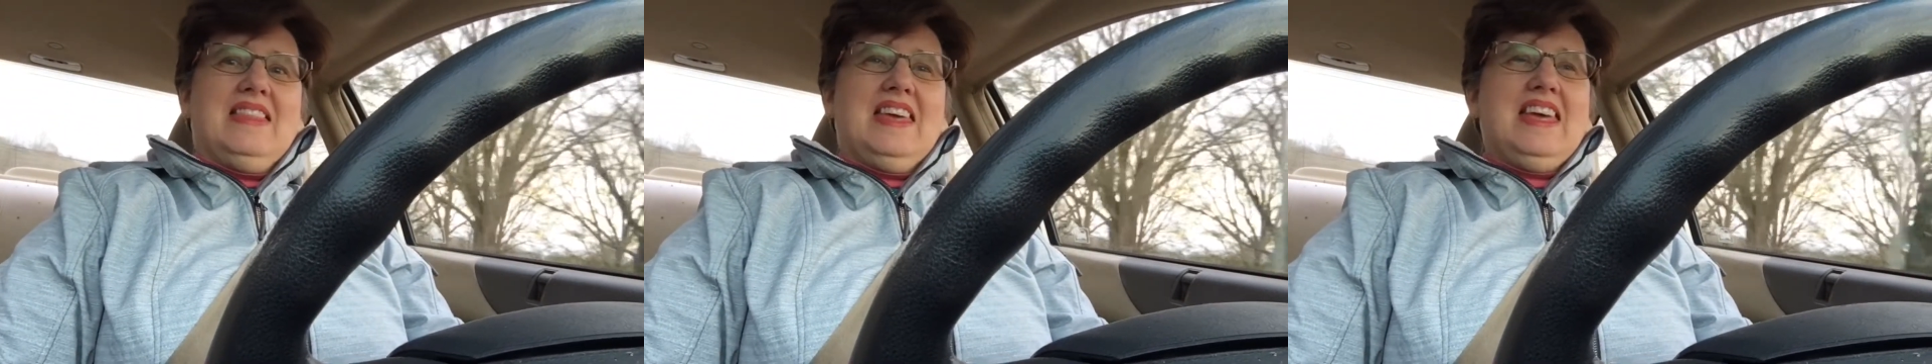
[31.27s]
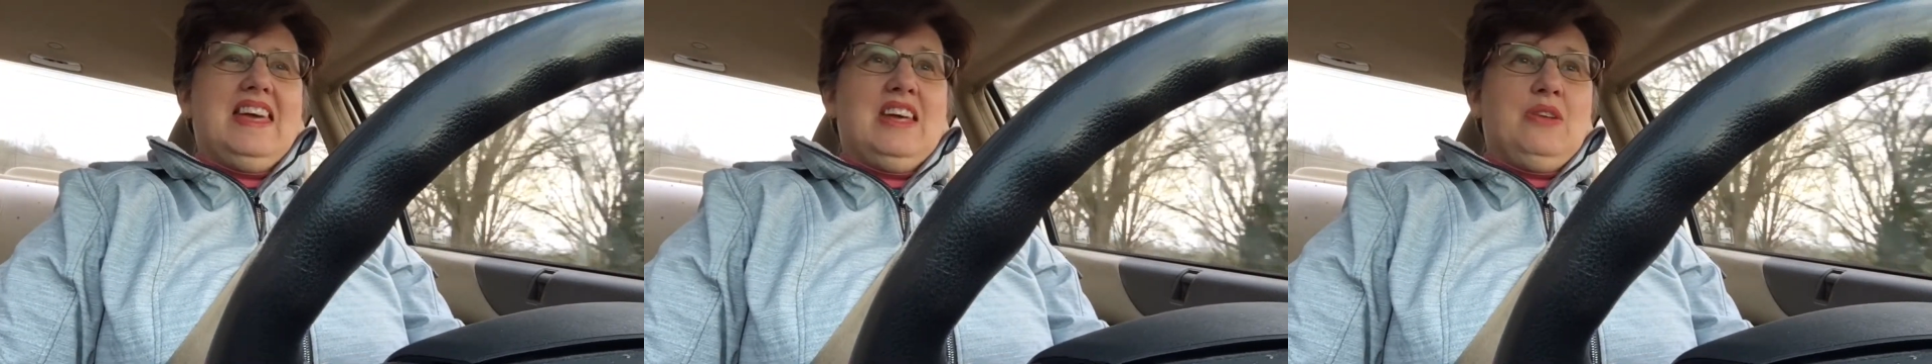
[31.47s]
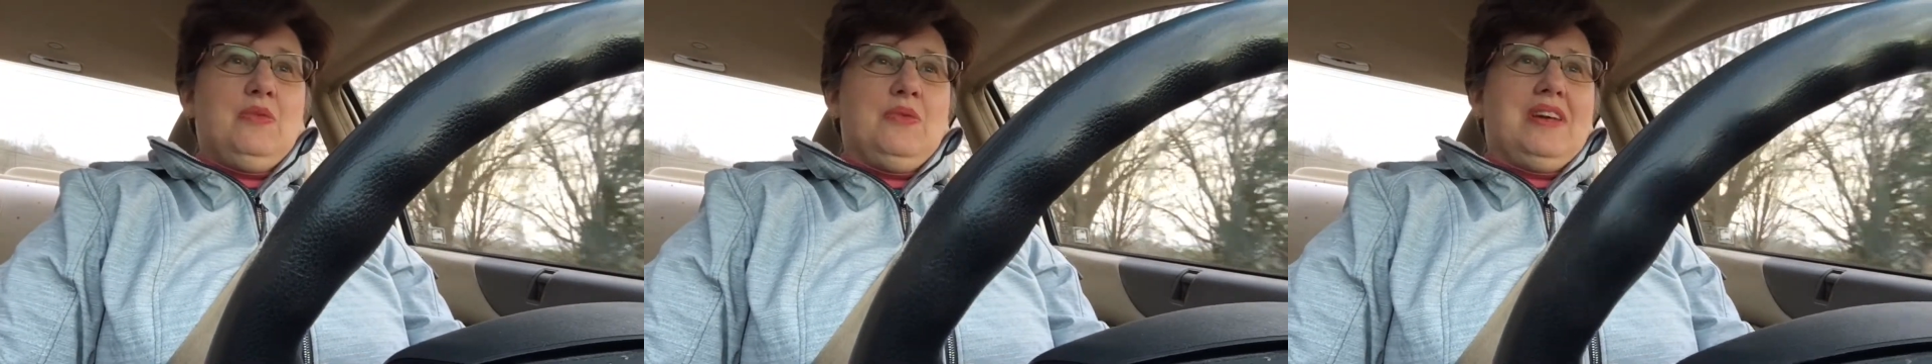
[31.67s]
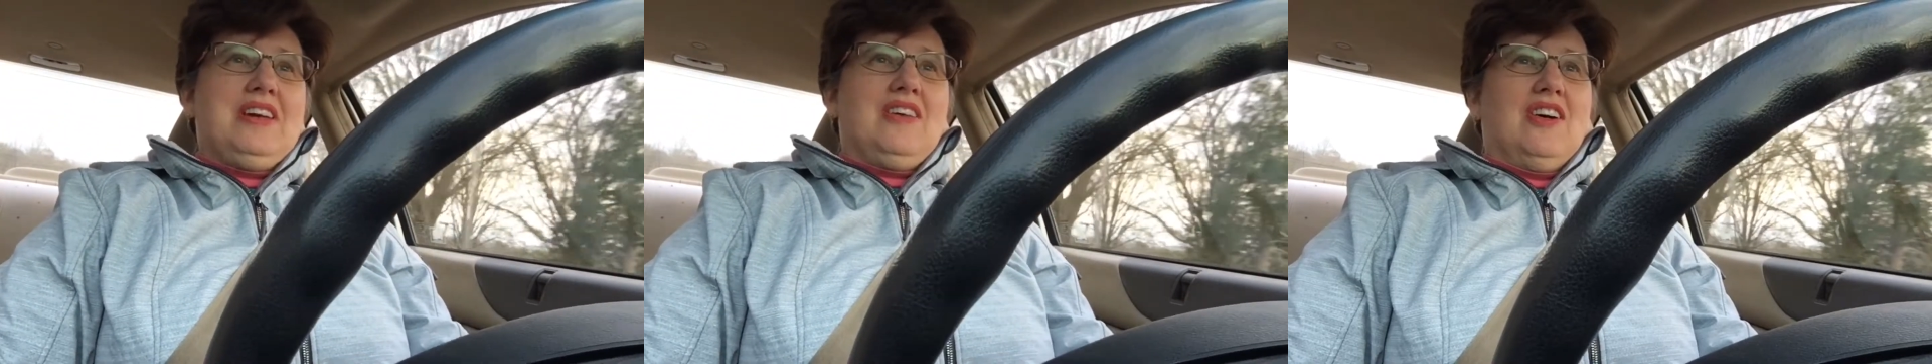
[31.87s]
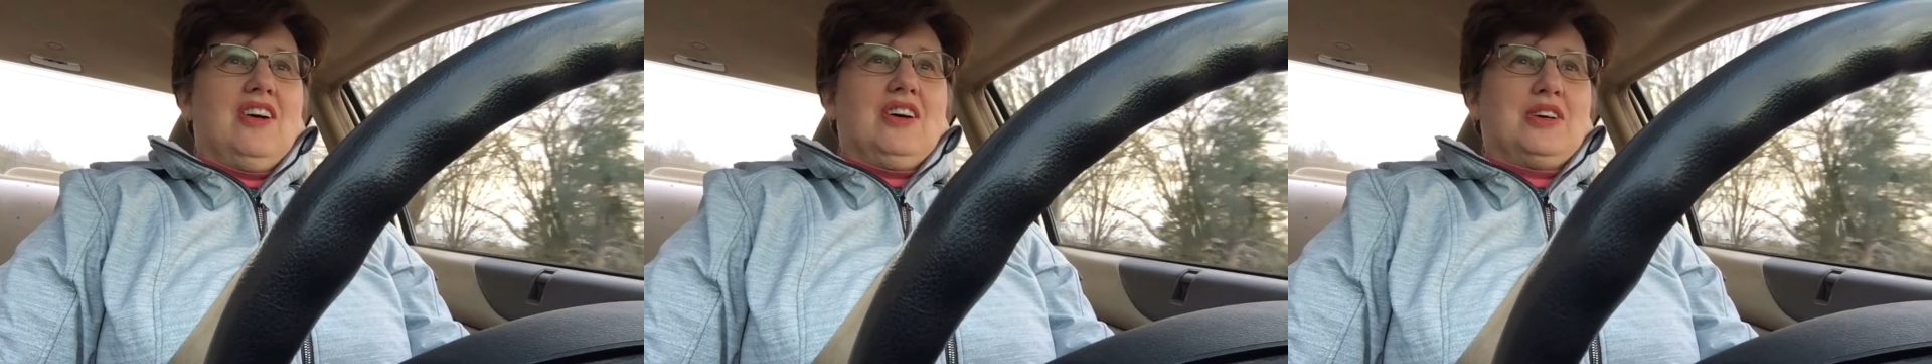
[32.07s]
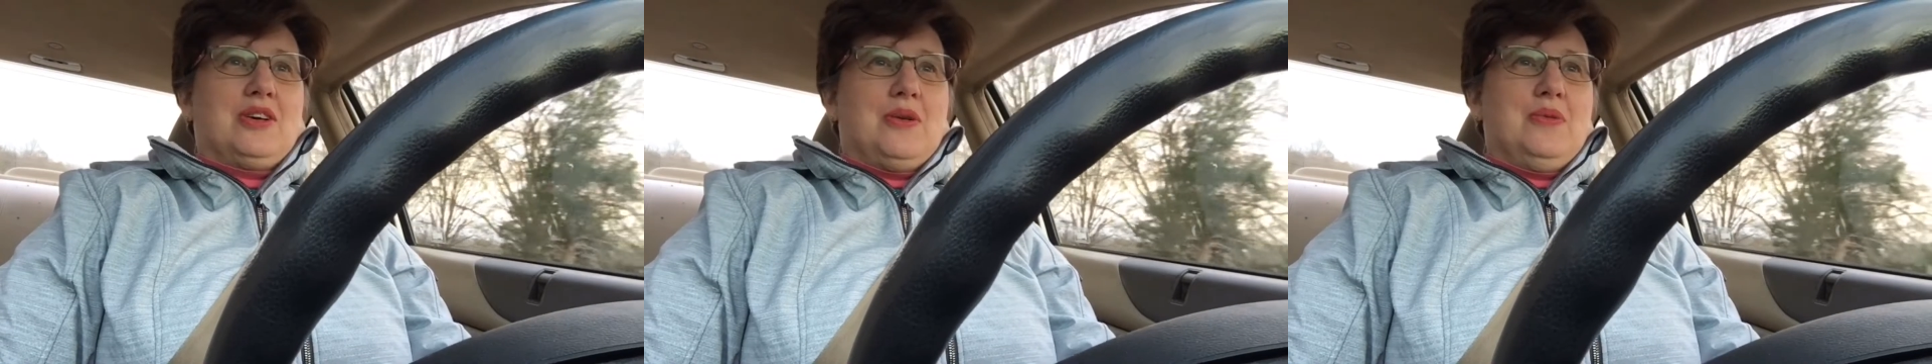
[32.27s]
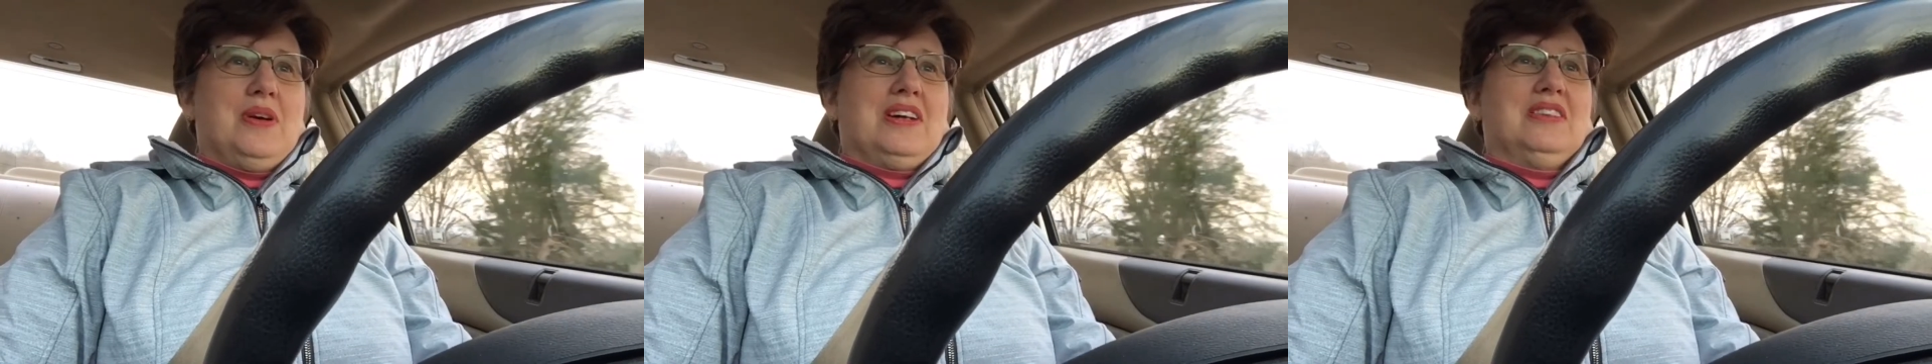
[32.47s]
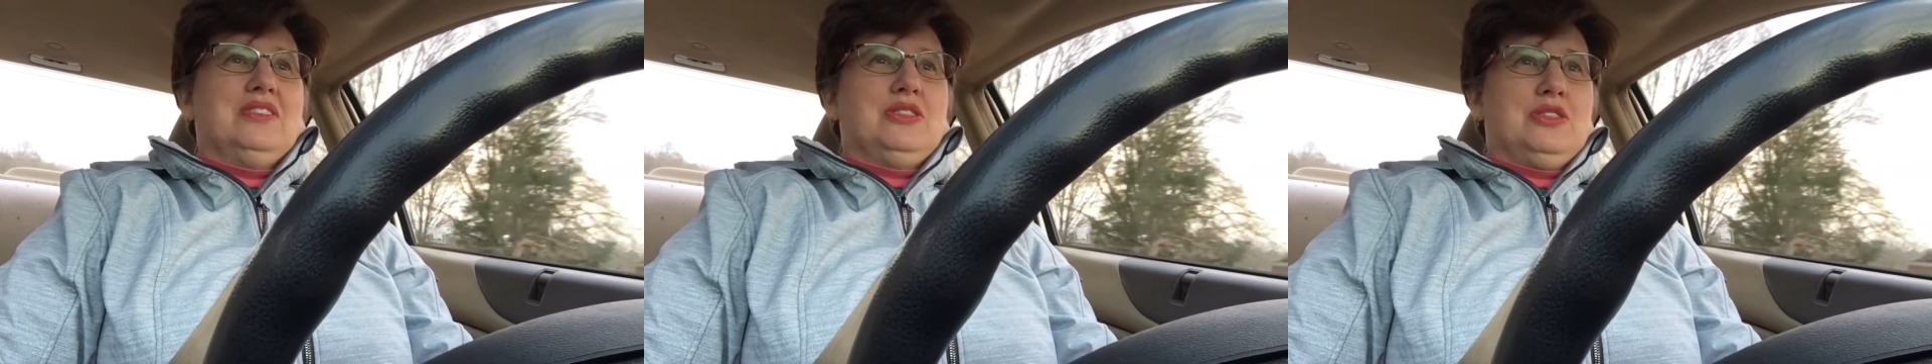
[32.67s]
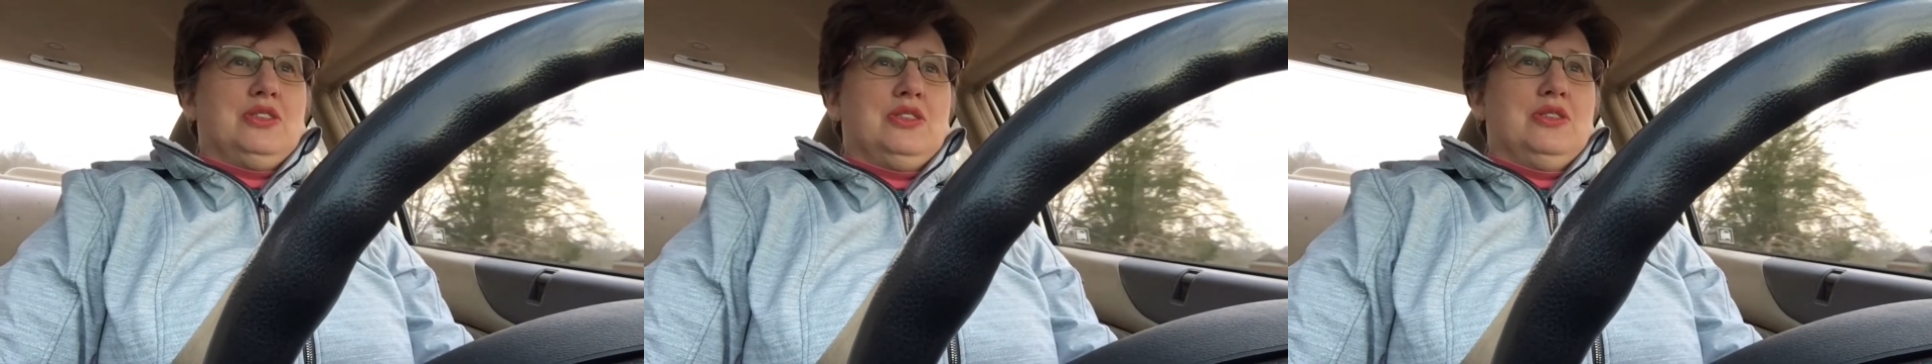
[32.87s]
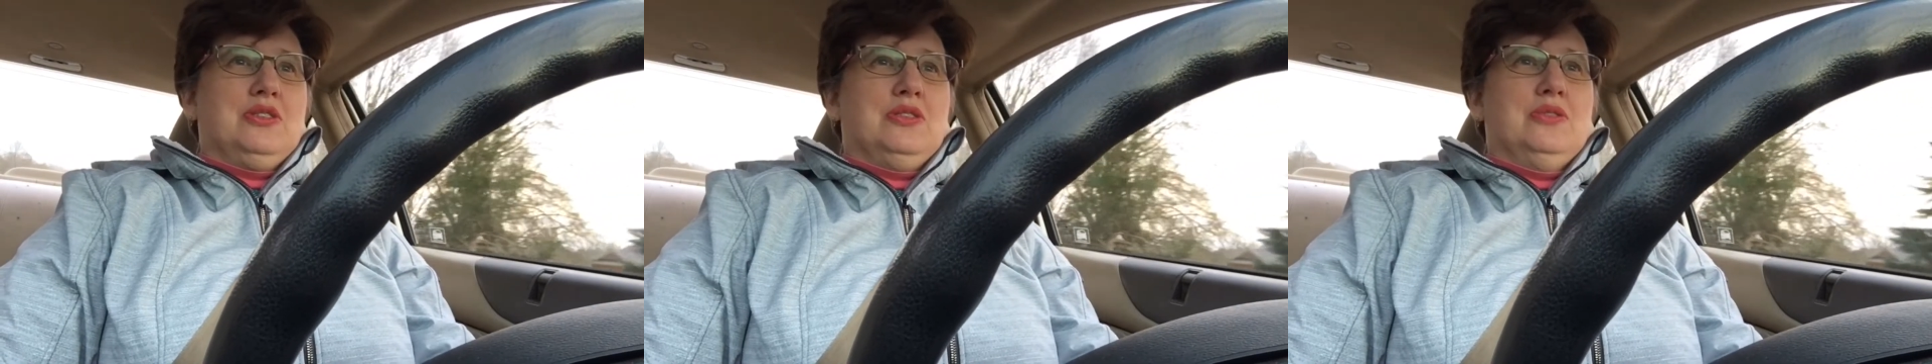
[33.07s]
then we are going
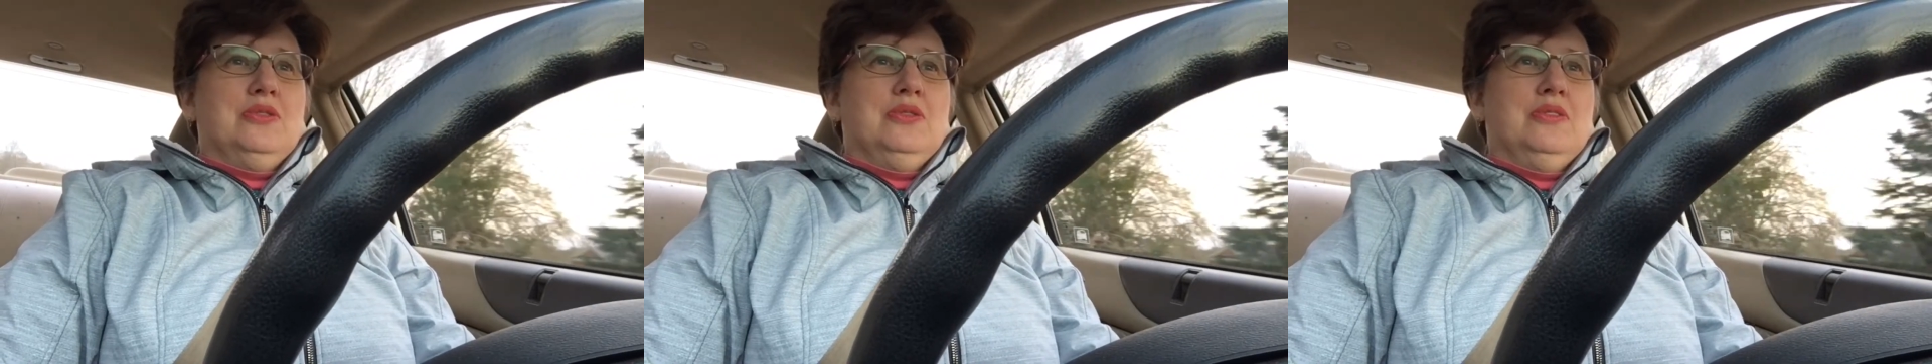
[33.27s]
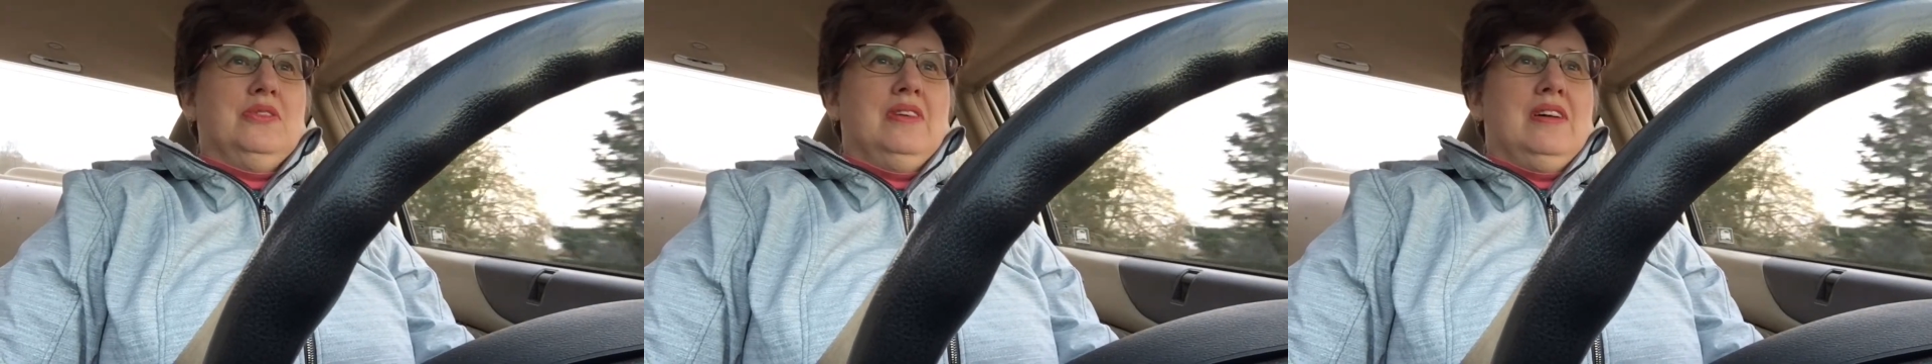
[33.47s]
to